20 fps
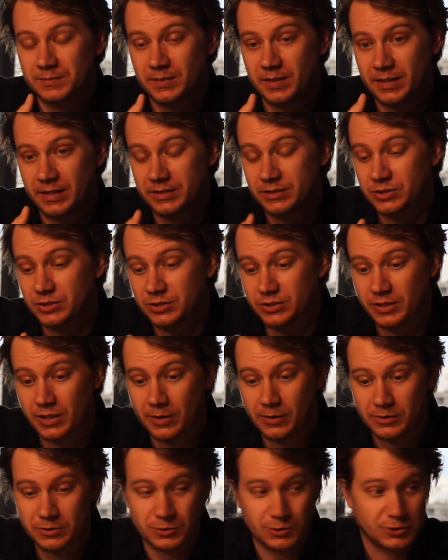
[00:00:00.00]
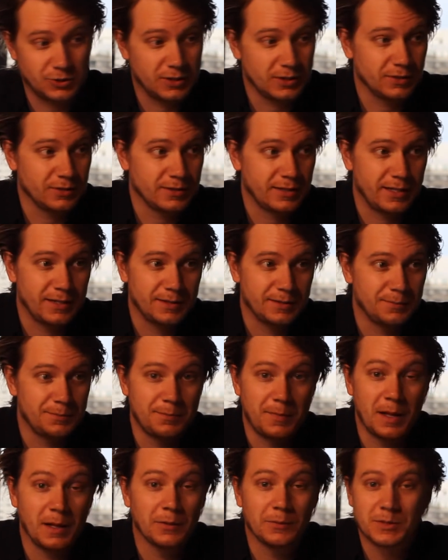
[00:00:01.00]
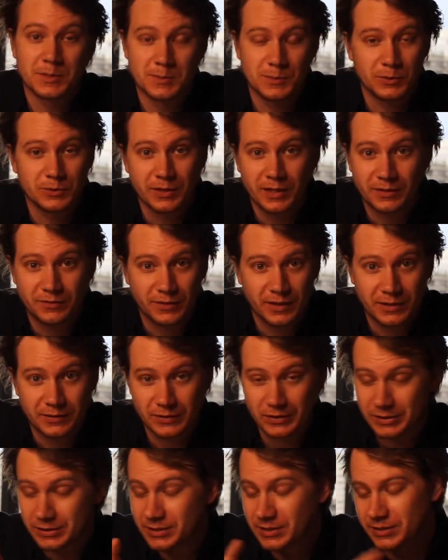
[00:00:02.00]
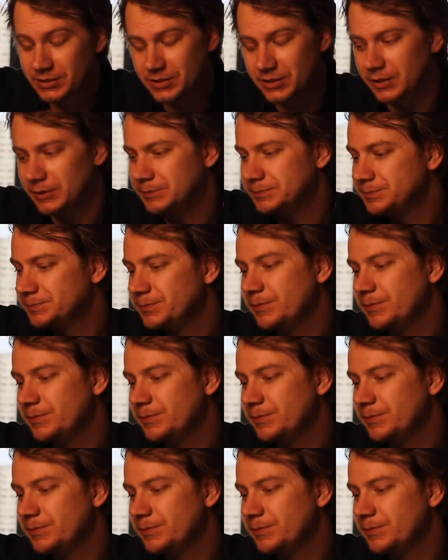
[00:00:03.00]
as George Dickel said, mellow as moonlight flavors. So